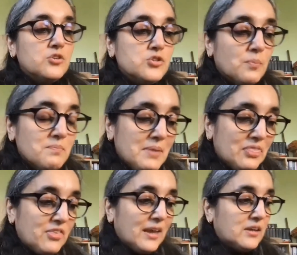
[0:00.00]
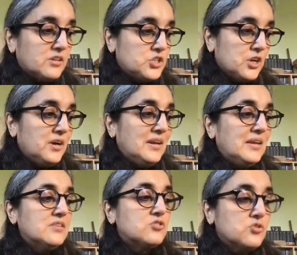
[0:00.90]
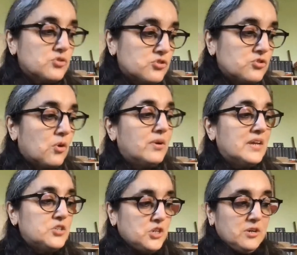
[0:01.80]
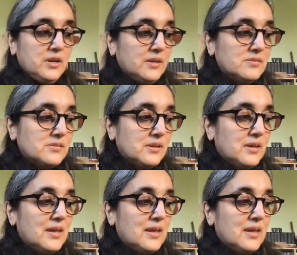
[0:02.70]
to mythic journeys, to story journeys,